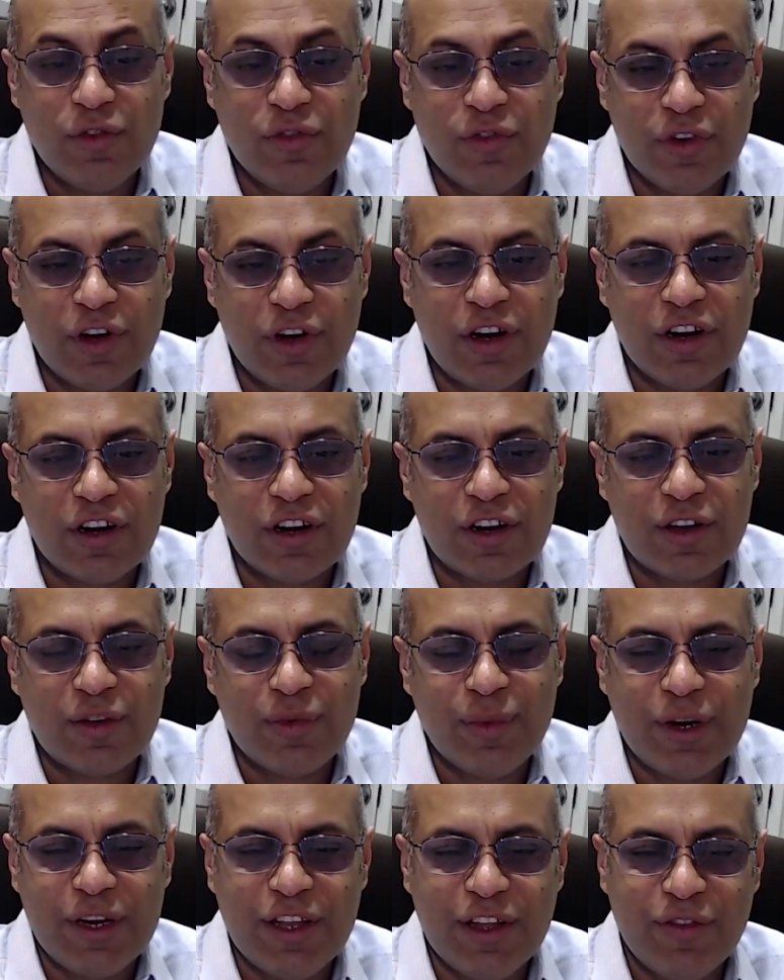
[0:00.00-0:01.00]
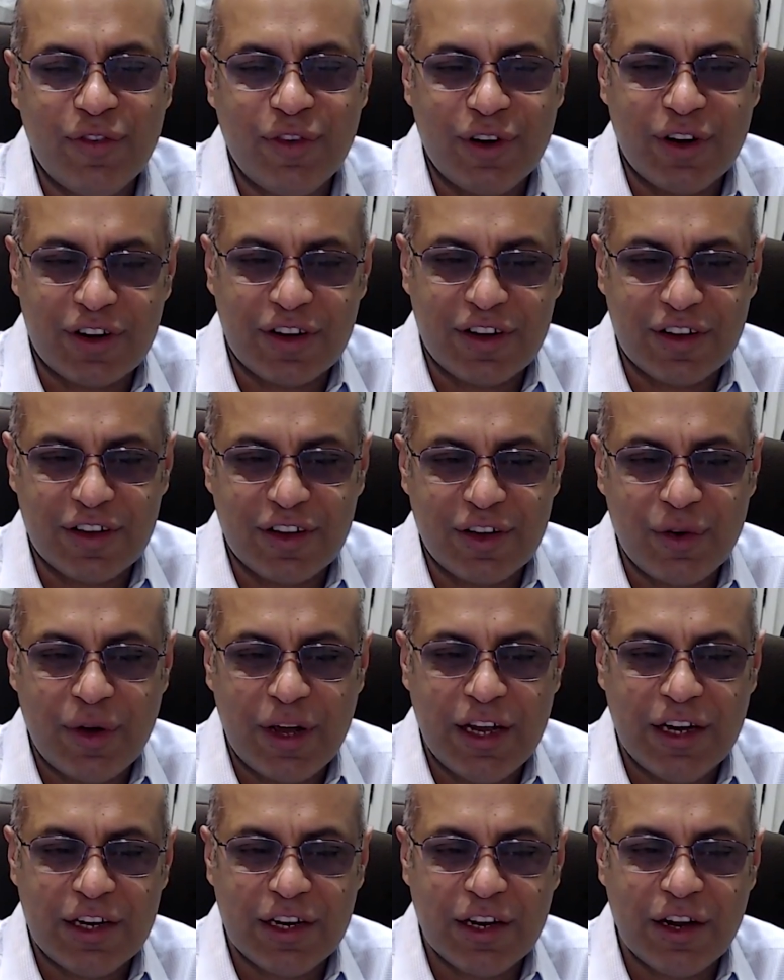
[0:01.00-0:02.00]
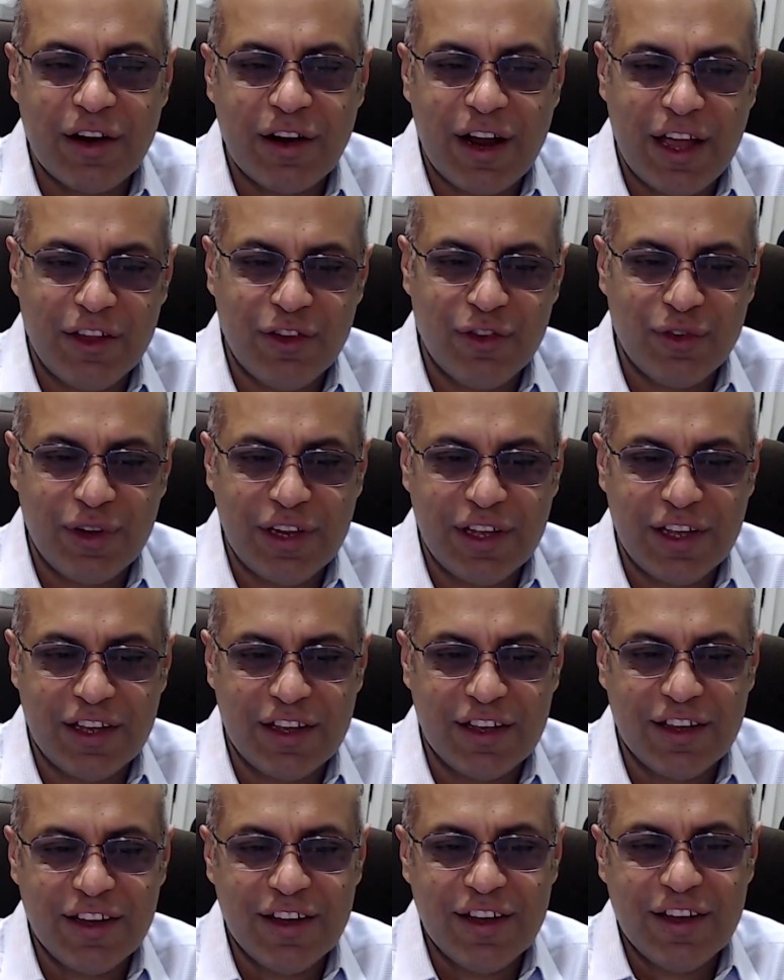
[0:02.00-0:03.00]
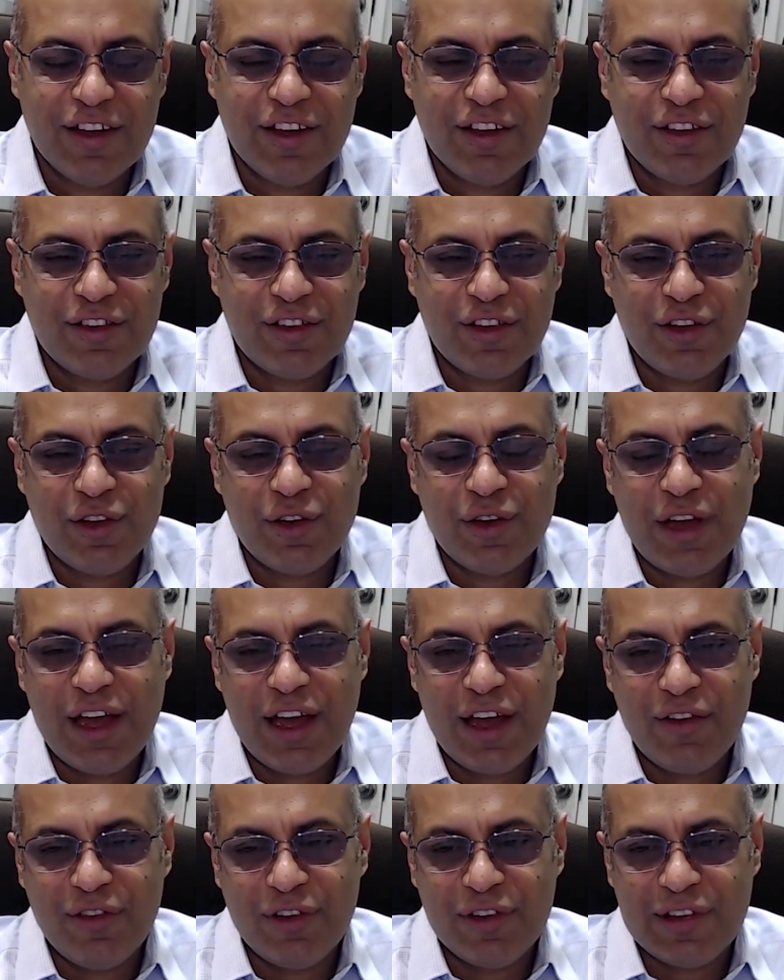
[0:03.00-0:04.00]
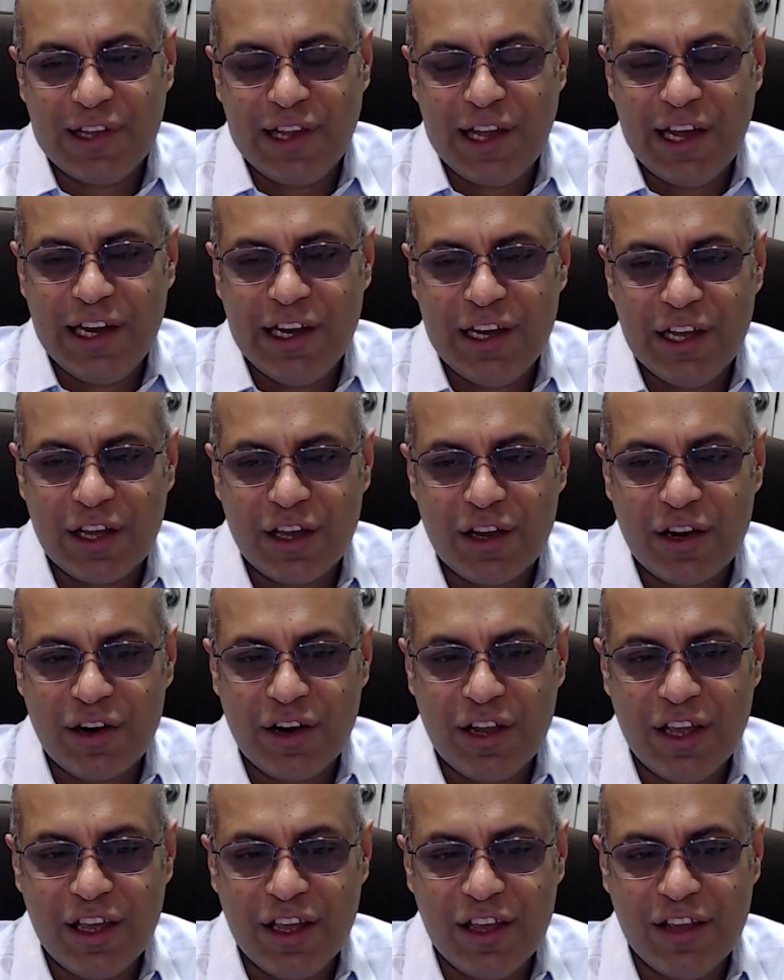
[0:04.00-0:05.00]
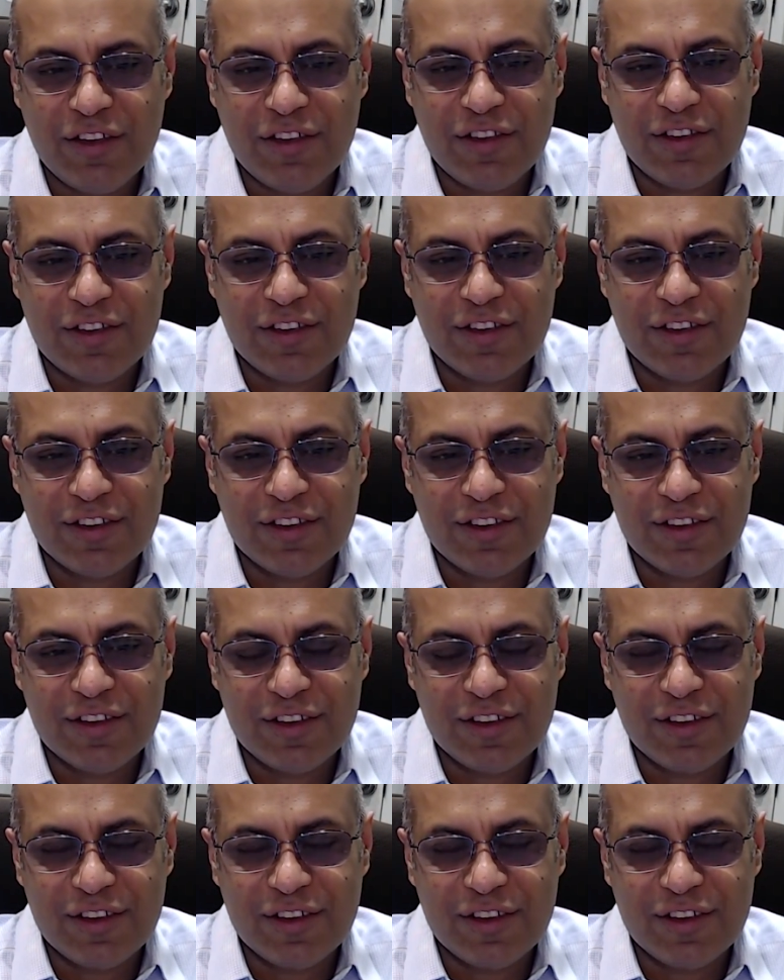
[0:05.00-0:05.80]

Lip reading: do work, but they work quite gradually. So you have a slight decrease